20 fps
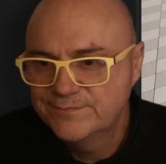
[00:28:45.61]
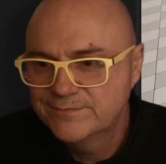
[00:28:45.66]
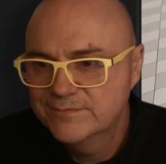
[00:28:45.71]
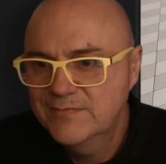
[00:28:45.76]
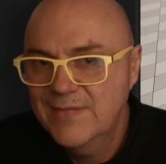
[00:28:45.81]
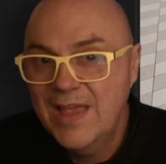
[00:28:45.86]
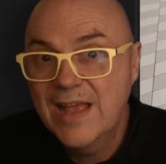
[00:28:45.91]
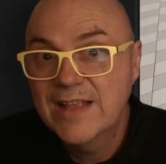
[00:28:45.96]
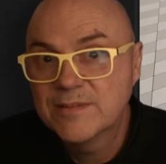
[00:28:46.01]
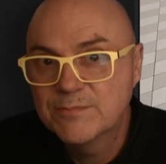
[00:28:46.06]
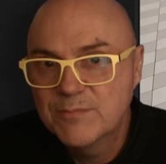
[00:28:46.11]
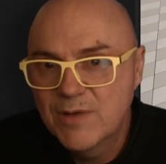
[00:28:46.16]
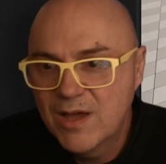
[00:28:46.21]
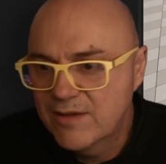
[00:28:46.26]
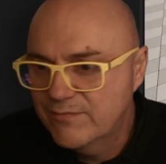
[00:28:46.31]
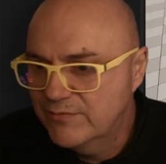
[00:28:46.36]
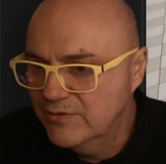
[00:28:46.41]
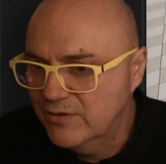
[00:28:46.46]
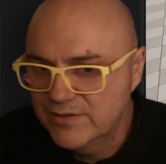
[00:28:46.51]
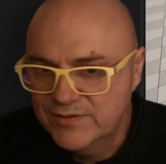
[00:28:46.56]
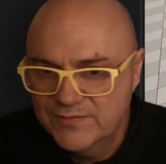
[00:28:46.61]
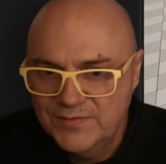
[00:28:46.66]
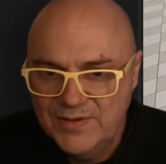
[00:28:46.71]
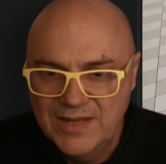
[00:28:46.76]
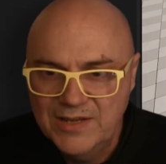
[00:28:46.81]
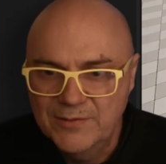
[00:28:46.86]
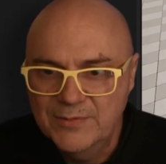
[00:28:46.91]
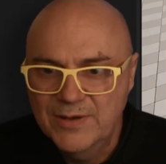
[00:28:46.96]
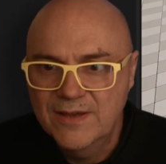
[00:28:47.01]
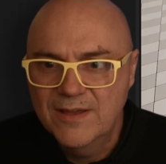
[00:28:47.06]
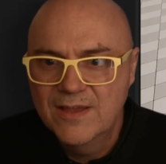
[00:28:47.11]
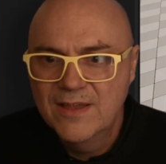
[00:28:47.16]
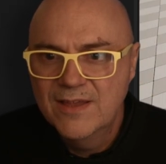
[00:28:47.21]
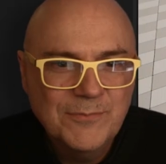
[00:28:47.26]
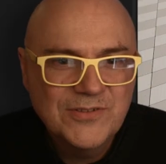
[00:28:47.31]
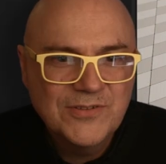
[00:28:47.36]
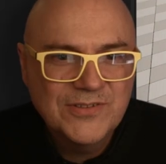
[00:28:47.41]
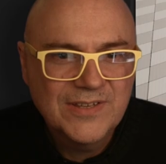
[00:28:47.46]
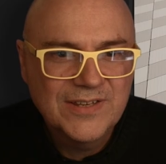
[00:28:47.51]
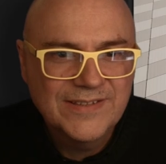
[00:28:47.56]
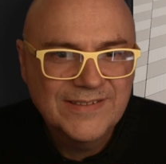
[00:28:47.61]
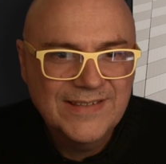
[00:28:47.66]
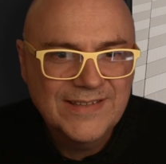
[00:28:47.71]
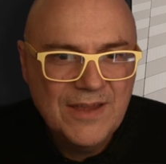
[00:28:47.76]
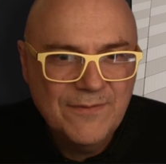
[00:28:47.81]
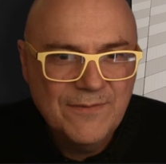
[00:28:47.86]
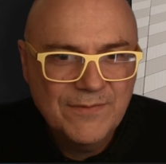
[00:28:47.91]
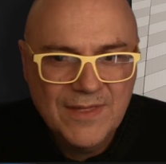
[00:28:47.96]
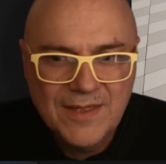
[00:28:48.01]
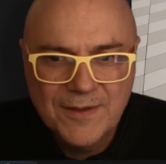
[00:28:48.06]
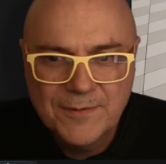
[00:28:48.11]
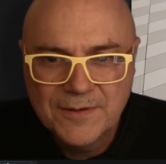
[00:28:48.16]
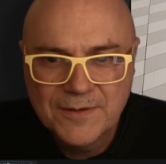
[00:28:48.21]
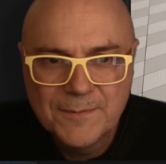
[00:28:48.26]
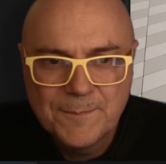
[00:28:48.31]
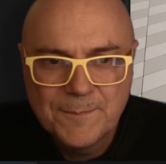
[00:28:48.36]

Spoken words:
That's my philosophy anyway. Just going to save that.